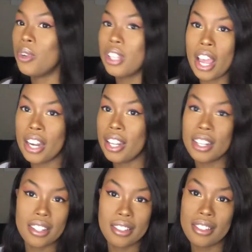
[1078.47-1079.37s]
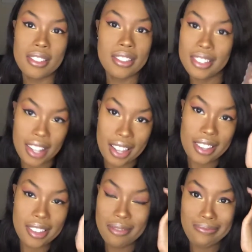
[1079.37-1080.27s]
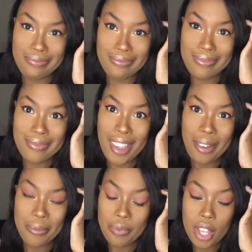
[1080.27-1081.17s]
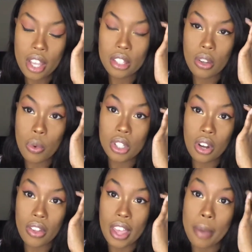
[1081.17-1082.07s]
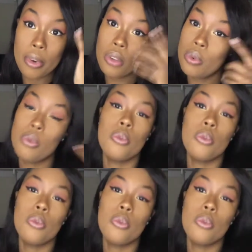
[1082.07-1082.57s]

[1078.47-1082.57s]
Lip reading: didn't like, nah. So it wasn't all that, but it was